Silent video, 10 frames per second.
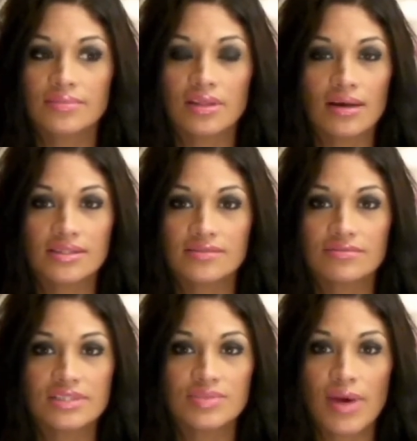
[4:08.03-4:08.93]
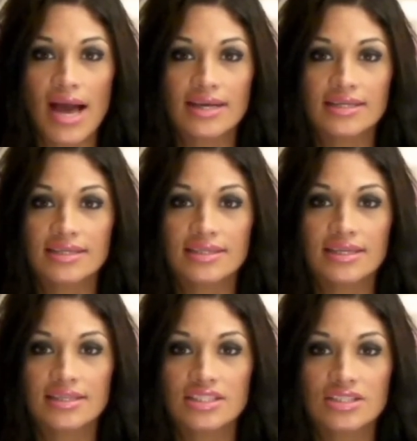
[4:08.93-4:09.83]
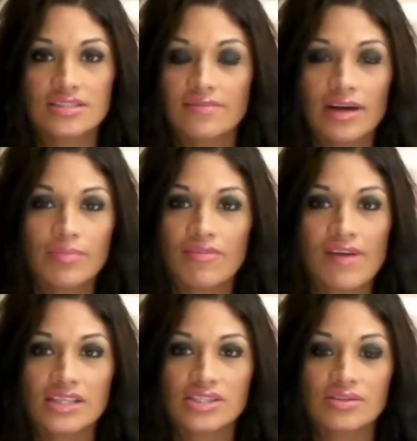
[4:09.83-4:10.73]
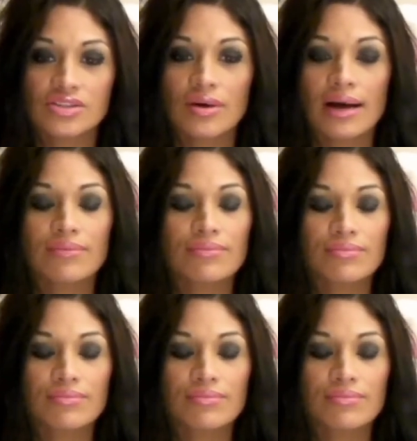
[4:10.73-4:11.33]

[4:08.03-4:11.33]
lots of respect, and he's just very professional, so I